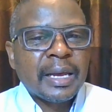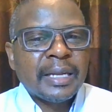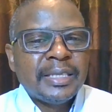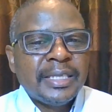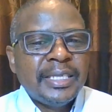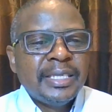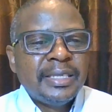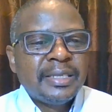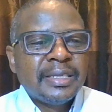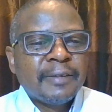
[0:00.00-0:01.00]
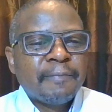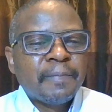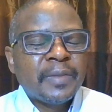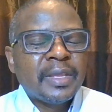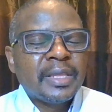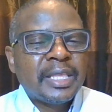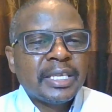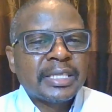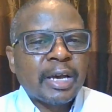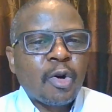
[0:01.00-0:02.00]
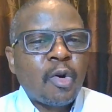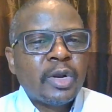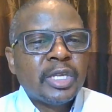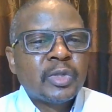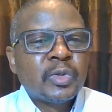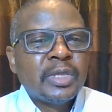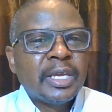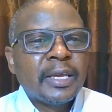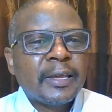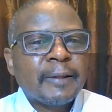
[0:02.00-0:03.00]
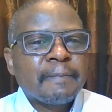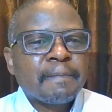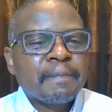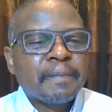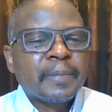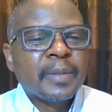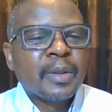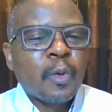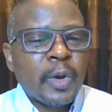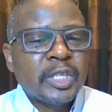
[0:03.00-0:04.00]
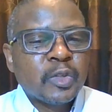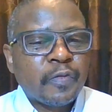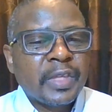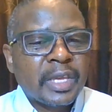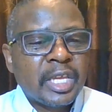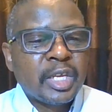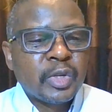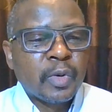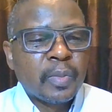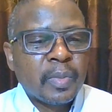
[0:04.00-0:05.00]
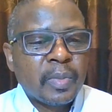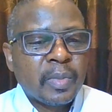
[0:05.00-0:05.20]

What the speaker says: And he did things according to the ways of the kingdom.